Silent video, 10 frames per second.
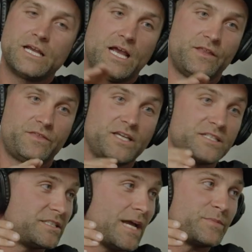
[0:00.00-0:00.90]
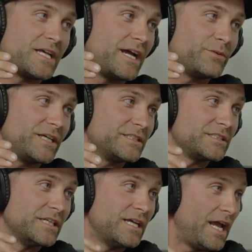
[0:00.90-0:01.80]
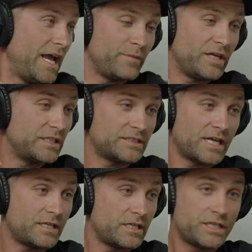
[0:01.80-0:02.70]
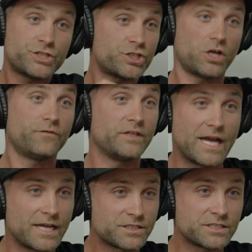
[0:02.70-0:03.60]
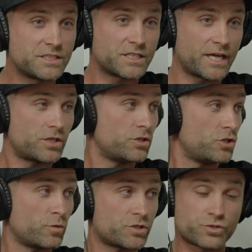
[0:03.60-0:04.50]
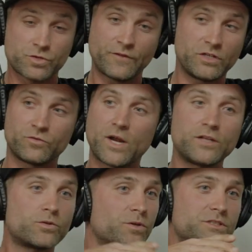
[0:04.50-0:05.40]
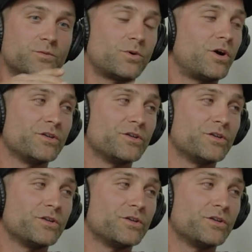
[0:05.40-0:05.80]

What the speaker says: And then things stepped sideways. And Mickey said he shut off the gas because he's like, you were just drifting right towards the wall.